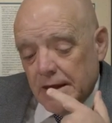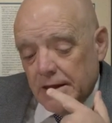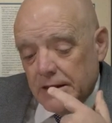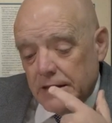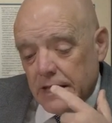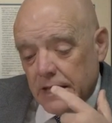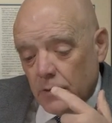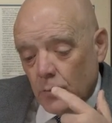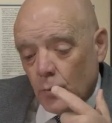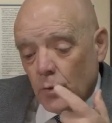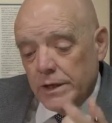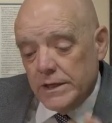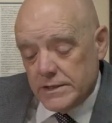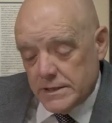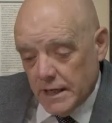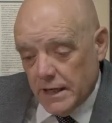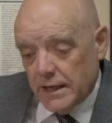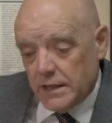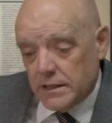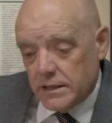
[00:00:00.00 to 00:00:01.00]
then we
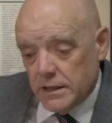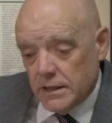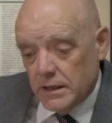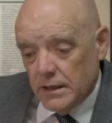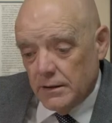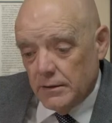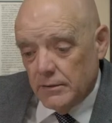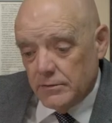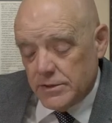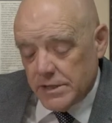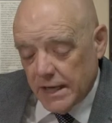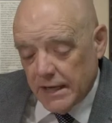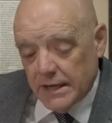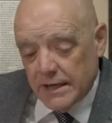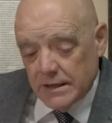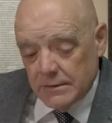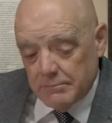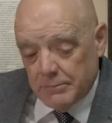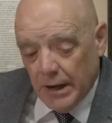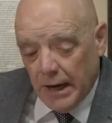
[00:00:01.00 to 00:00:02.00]
take the take
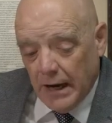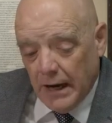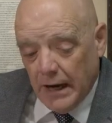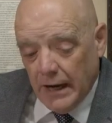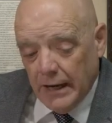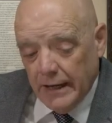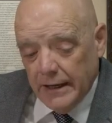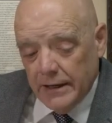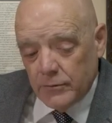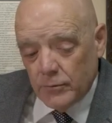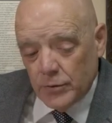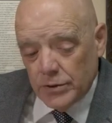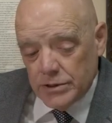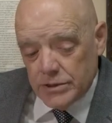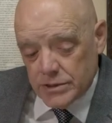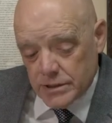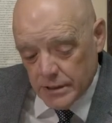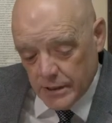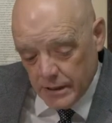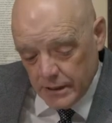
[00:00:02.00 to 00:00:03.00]
it by and we
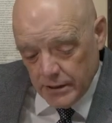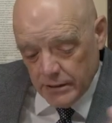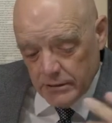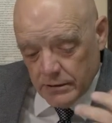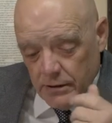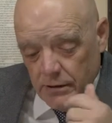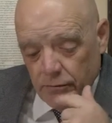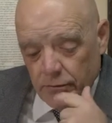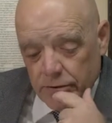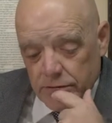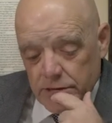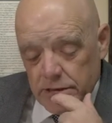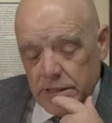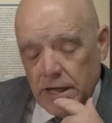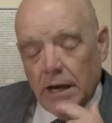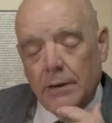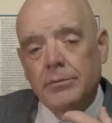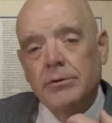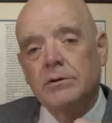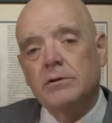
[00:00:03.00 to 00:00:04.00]
say, you know, we're just
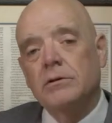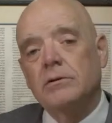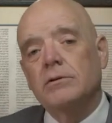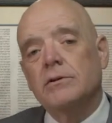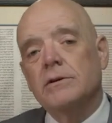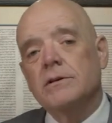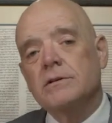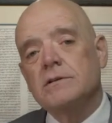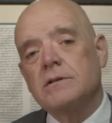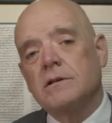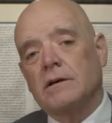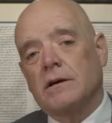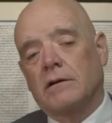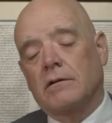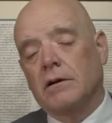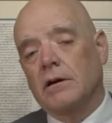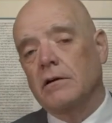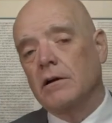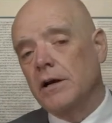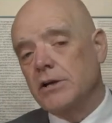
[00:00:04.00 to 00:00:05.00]
happy to do this. Uh,
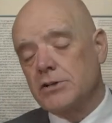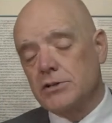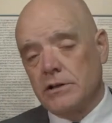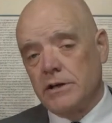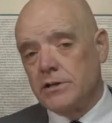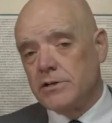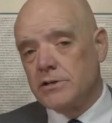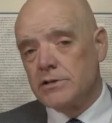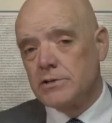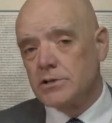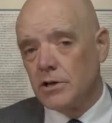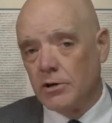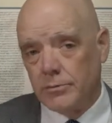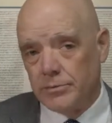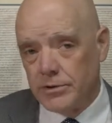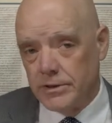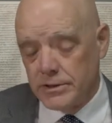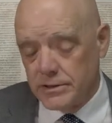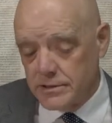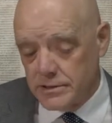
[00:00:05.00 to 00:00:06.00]
congratulations. Hope
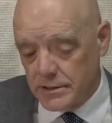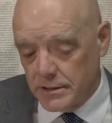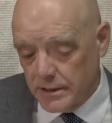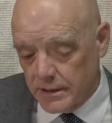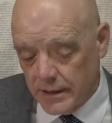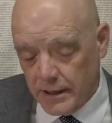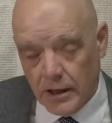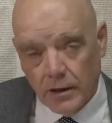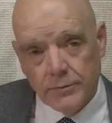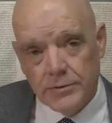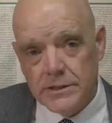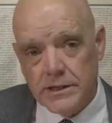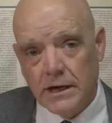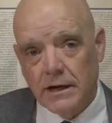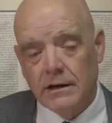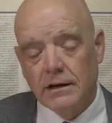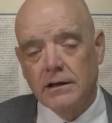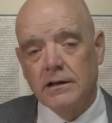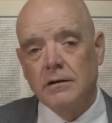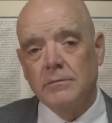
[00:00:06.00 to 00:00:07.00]
this uh, helps
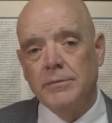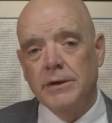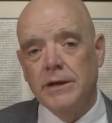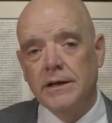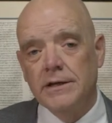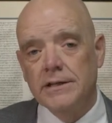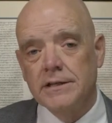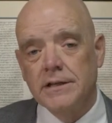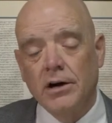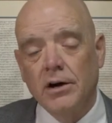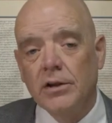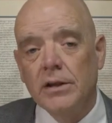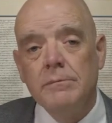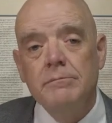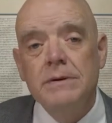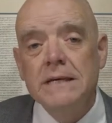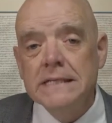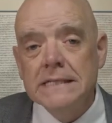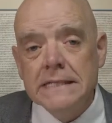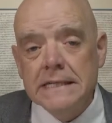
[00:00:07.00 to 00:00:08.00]
out a little bit and all the
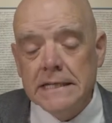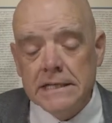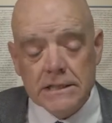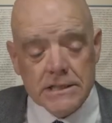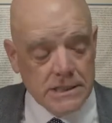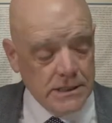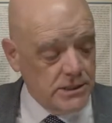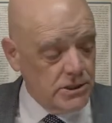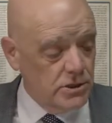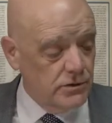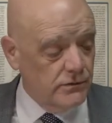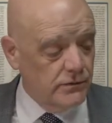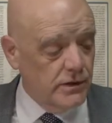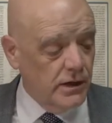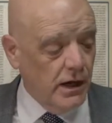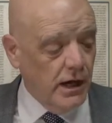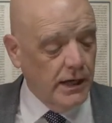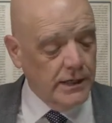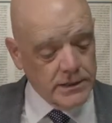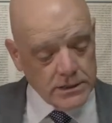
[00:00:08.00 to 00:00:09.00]
busyness that you've
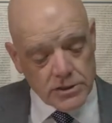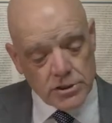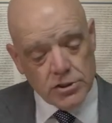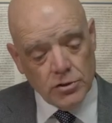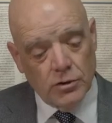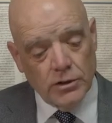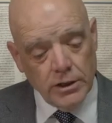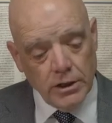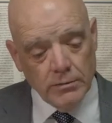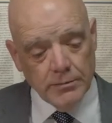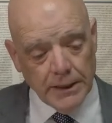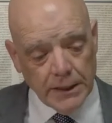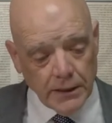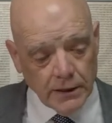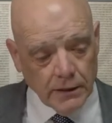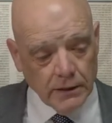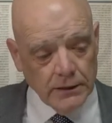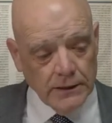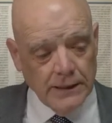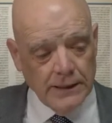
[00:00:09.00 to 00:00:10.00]
got. Enjoy your
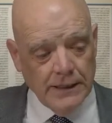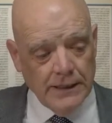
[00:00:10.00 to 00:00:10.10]
meal.